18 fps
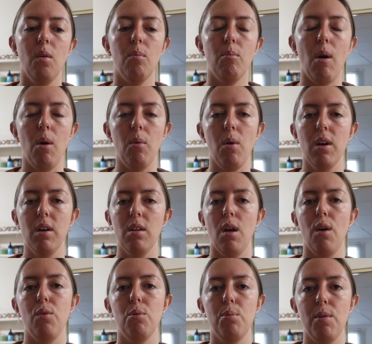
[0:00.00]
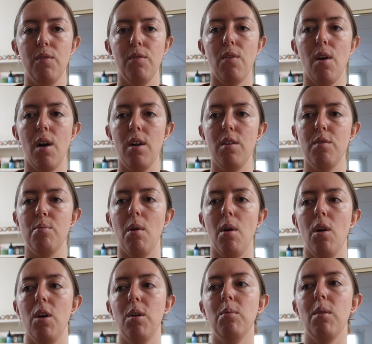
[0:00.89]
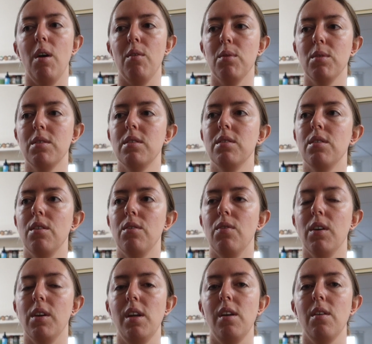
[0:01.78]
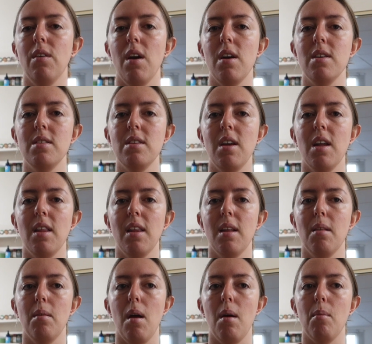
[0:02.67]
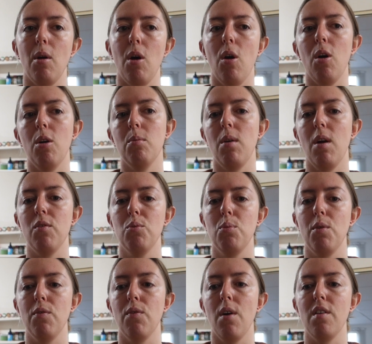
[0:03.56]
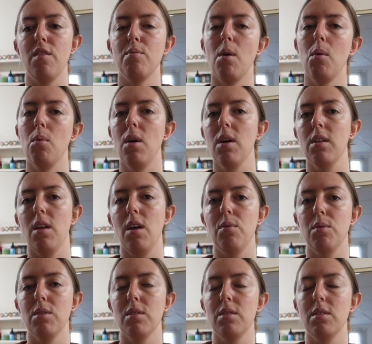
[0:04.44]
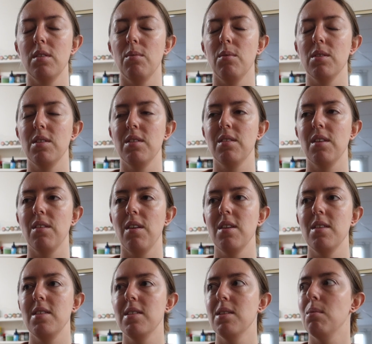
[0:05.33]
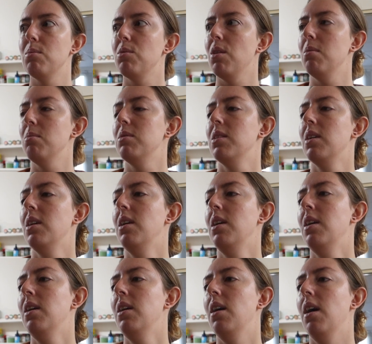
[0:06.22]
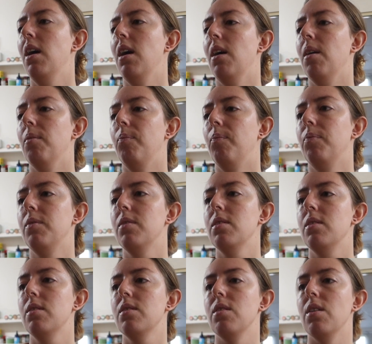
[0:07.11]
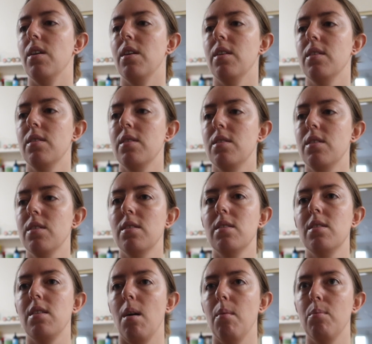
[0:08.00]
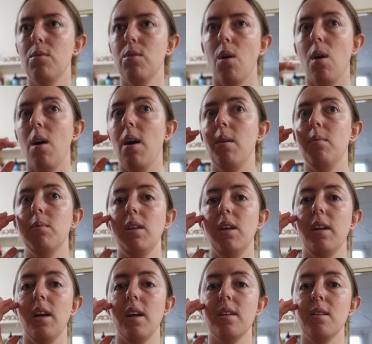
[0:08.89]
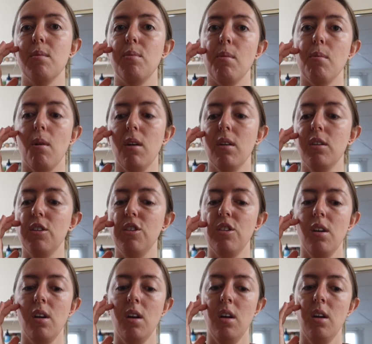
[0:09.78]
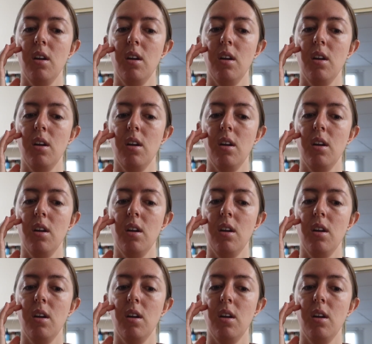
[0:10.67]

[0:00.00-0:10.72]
my work life would be fine if my home life wasn't so fucking crazy, and then like my home life would be fine if my work life wasn't so crazy sometimes. So just sometimes it gets a bit much.